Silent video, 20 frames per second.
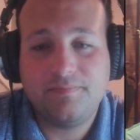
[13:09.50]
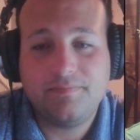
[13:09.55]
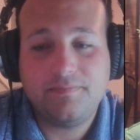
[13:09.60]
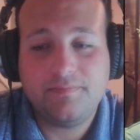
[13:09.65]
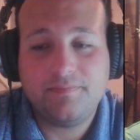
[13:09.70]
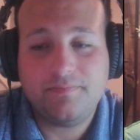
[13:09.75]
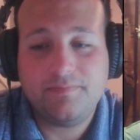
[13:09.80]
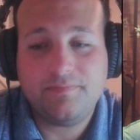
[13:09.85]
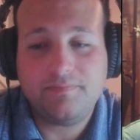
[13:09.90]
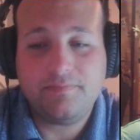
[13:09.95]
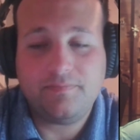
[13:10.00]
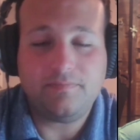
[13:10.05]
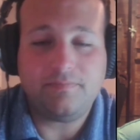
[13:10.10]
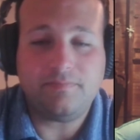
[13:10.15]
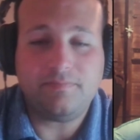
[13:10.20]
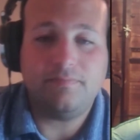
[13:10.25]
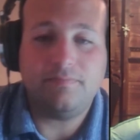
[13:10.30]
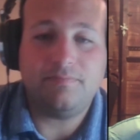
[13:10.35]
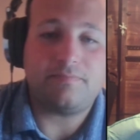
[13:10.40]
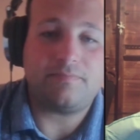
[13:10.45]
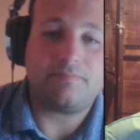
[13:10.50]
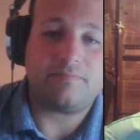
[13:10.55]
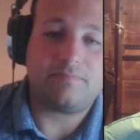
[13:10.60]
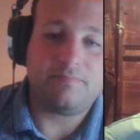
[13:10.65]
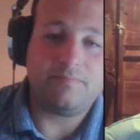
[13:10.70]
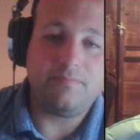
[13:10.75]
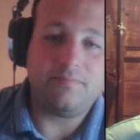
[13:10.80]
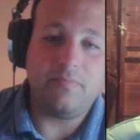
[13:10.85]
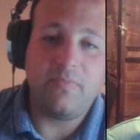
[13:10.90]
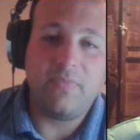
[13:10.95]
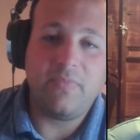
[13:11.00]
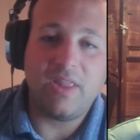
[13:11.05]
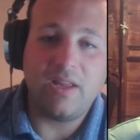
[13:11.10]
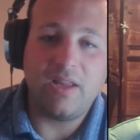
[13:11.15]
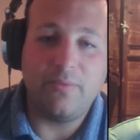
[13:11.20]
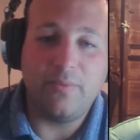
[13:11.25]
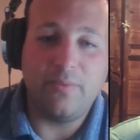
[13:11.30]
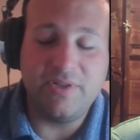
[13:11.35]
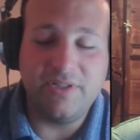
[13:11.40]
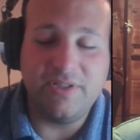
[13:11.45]
I like that quite a bit.
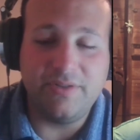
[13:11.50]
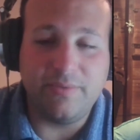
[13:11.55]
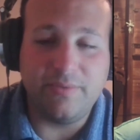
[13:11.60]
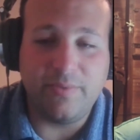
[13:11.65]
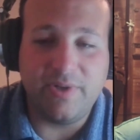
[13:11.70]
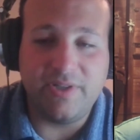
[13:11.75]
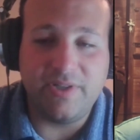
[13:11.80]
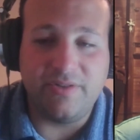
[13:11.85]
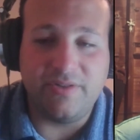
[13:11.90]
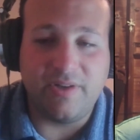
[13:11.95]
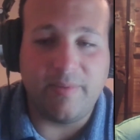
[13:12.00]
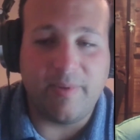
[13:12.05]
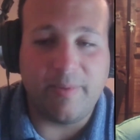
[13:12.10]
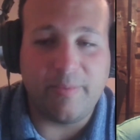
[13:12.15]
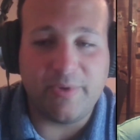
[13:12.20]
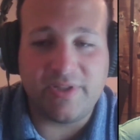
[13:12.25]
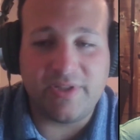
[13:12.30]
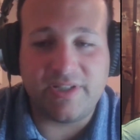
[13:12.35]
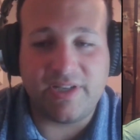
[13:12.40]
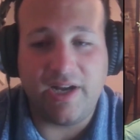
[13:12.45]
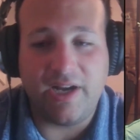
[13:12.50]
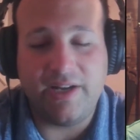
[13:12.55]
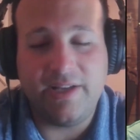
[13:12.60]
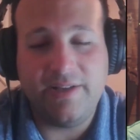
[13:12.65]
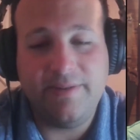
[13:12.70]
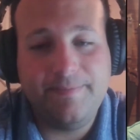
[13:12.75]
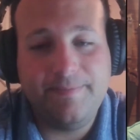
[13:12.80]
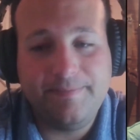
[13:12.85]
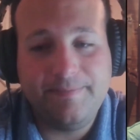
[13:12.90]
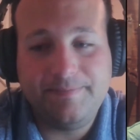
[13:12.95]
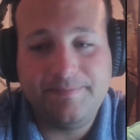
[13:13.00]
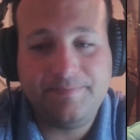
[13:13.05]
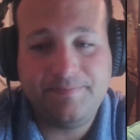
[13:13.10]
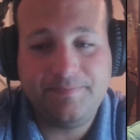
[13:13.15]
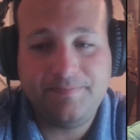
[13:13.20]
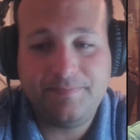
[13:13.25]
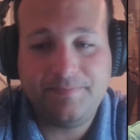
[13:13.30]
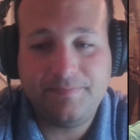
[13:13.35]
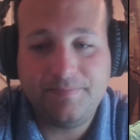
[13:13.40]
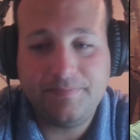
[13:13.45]
What did you What did you come up with, Scott? All right.
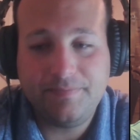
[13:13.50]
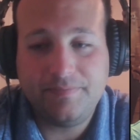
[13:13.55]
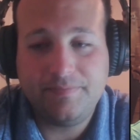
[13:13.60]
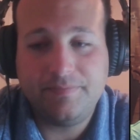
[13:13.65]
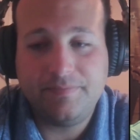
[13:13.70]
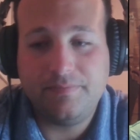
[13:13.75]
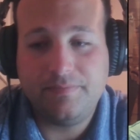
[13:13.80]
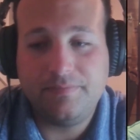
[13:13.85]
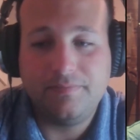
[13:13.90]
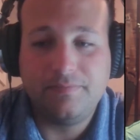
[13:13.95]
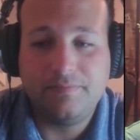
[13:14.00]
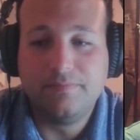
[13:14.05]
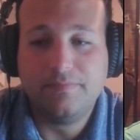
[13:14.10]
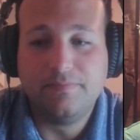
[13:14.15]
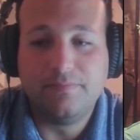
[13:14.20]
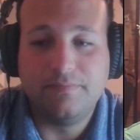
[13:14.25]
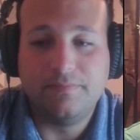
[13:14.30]
So